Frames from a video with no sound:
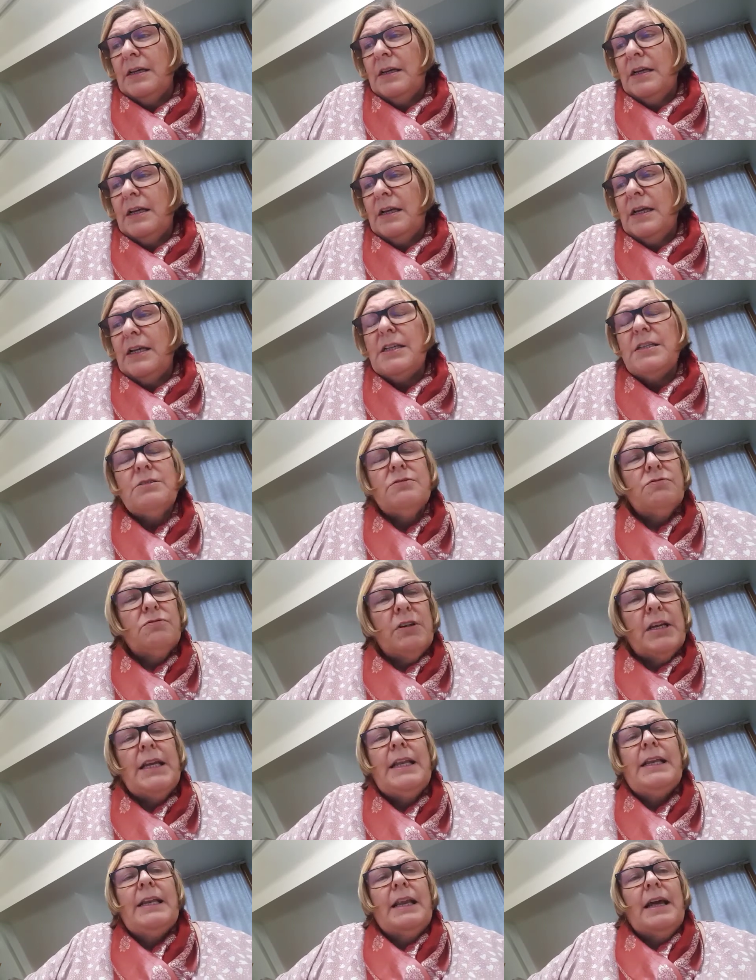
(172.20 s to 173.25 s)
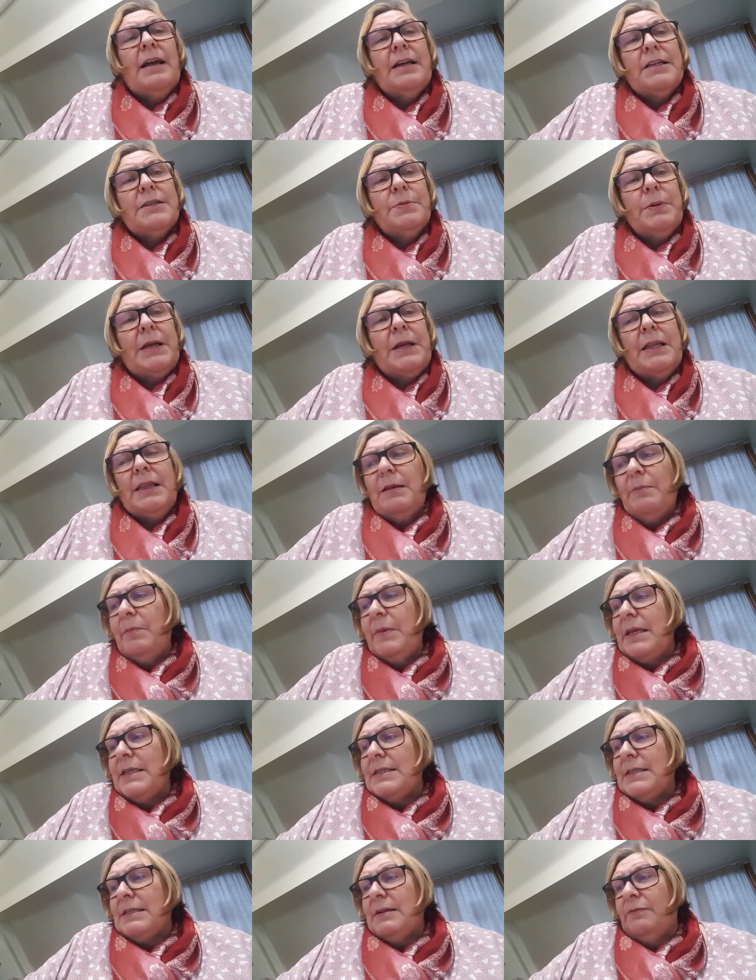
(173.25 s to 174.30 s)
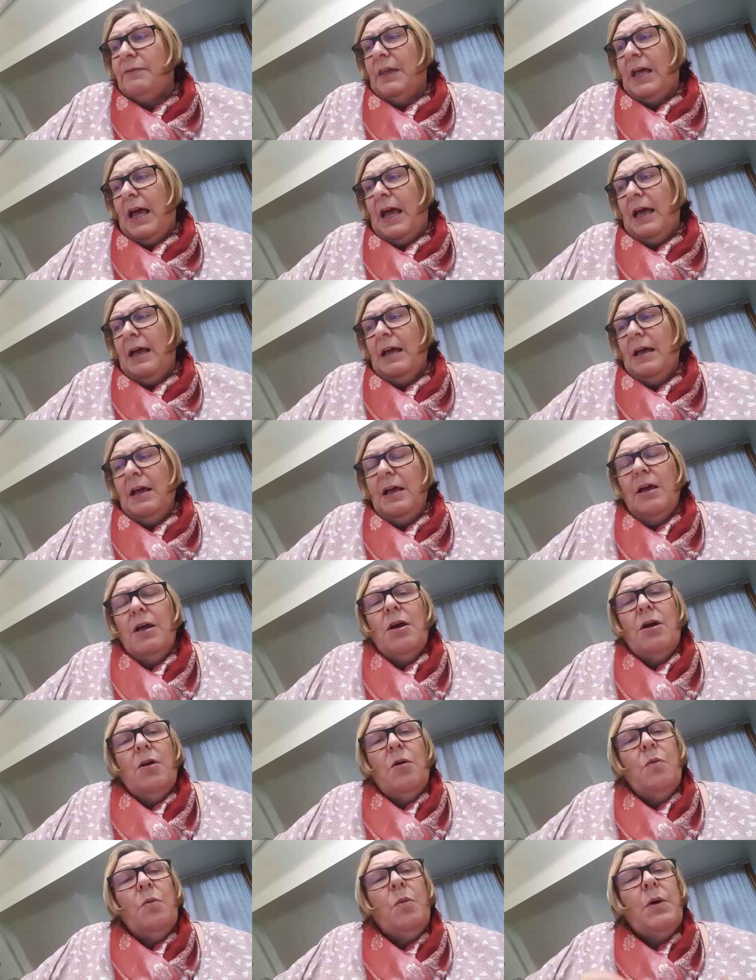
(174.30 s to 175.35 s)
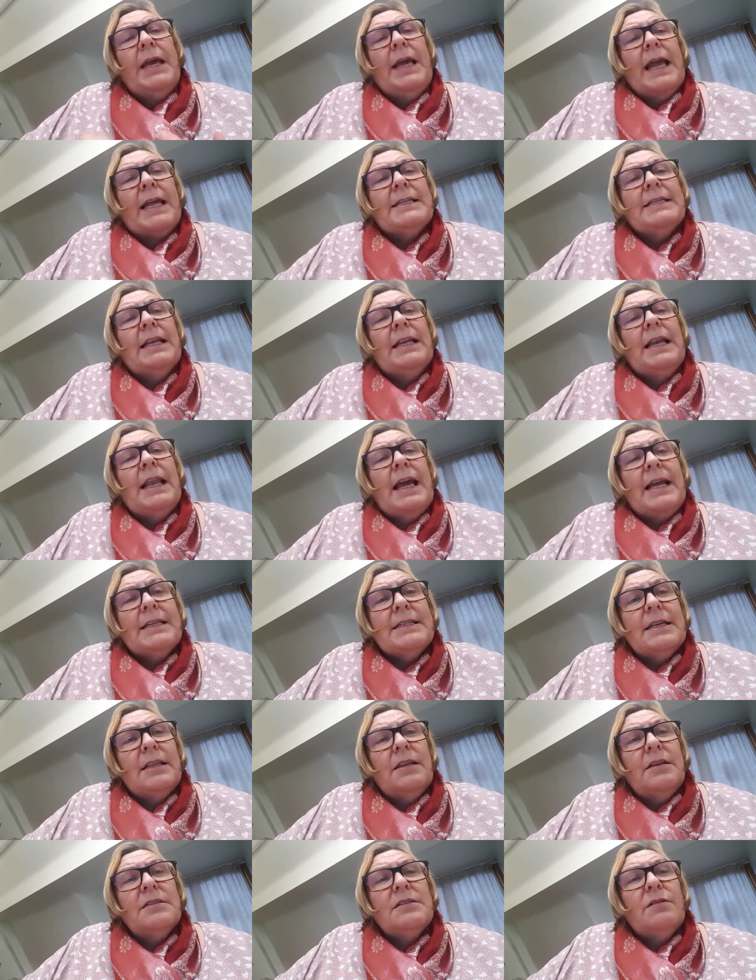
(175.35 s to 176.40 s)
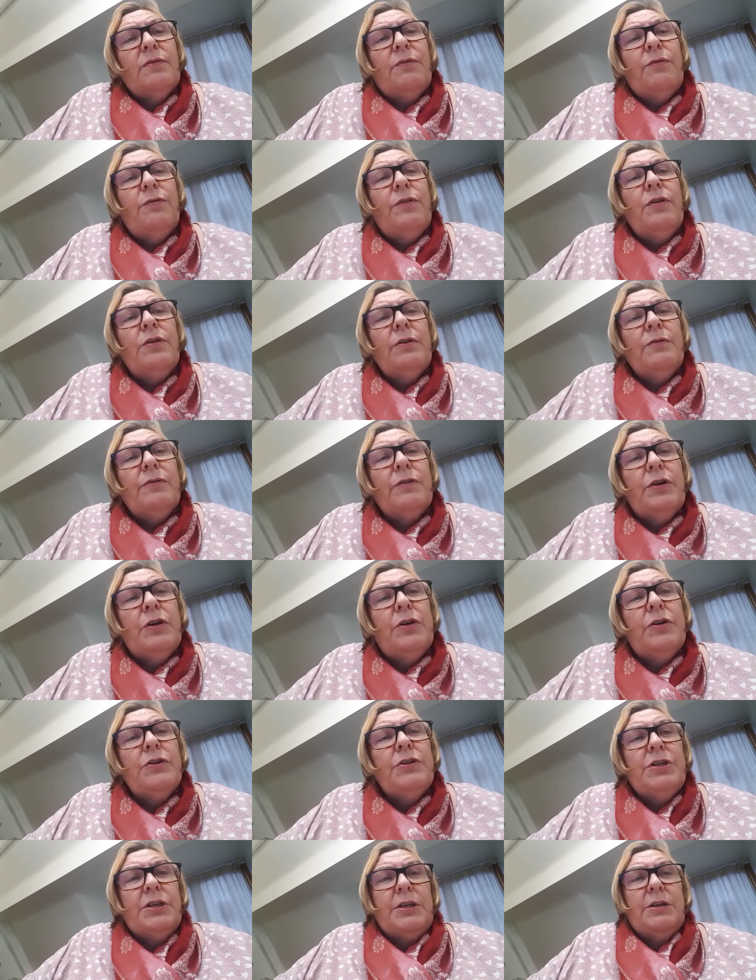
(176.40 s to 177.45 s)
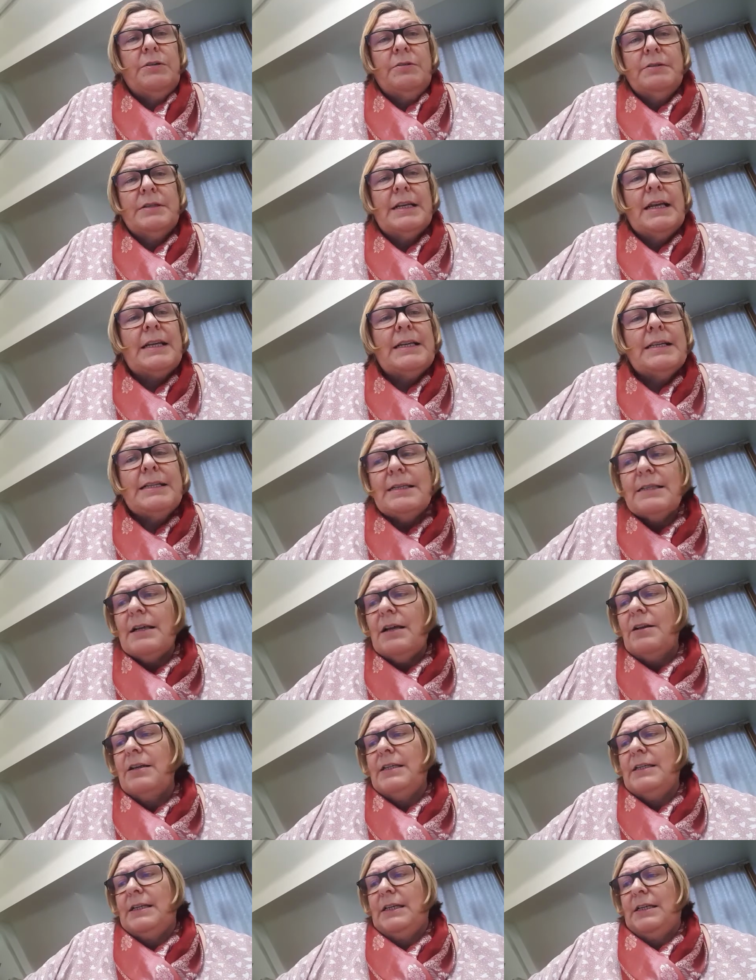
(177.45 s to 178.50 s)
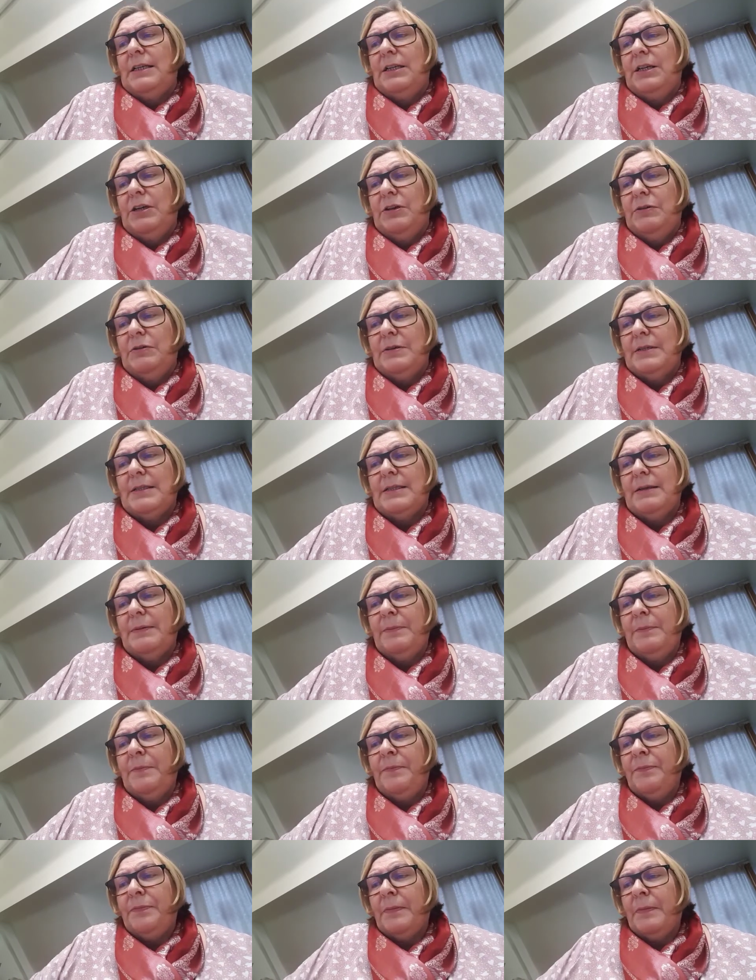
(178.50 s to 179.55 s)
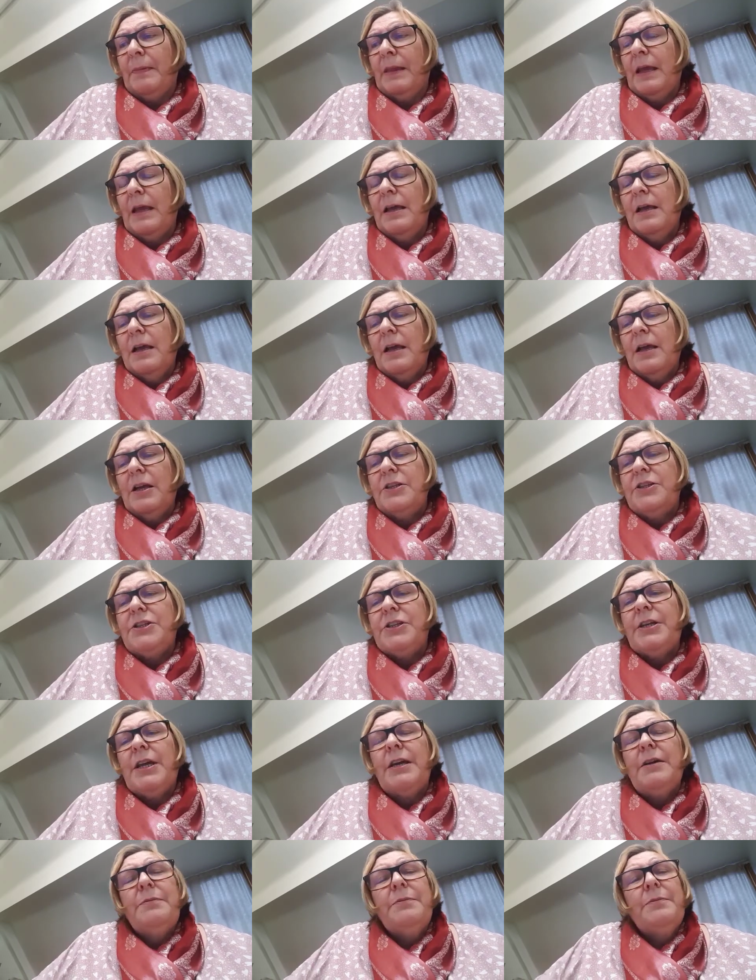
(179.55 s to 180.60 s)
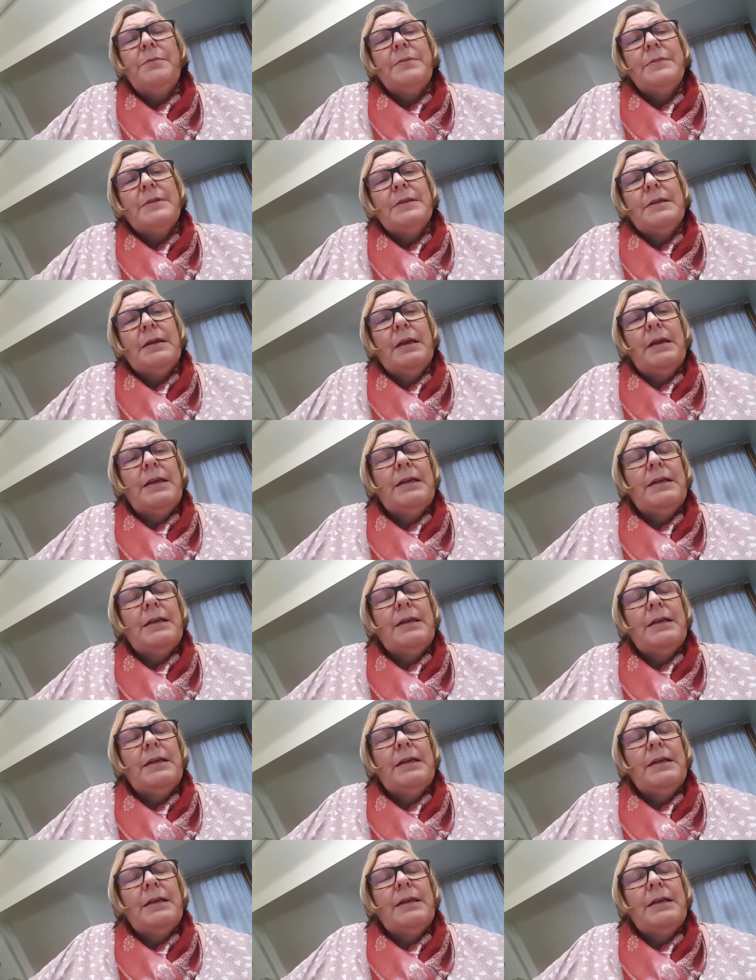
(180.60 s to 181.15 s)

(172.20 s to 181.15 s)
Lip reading: It's really nice when in the midst of that, we get a letter that's full of good news, exciting news. And you know, it